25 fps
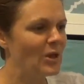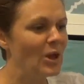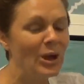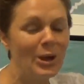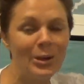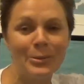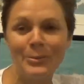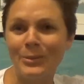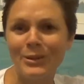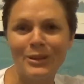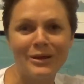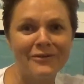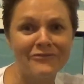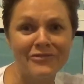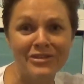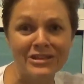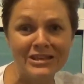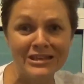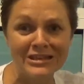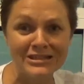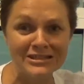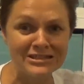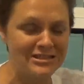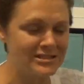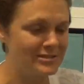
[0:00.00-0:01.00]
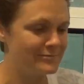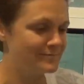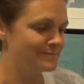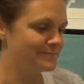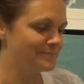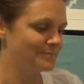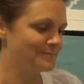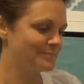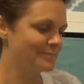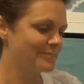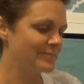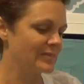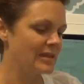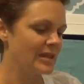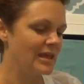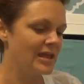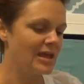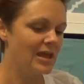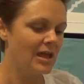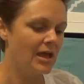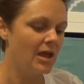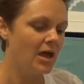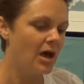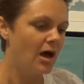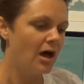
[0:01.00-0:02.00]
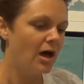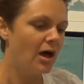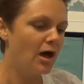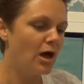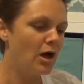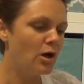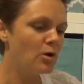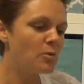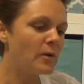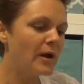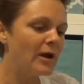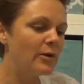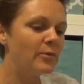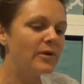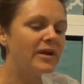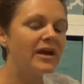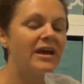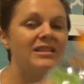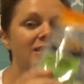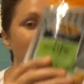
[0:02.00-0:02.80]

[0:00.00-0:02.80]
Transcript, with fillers: I'm loving this. All right, we got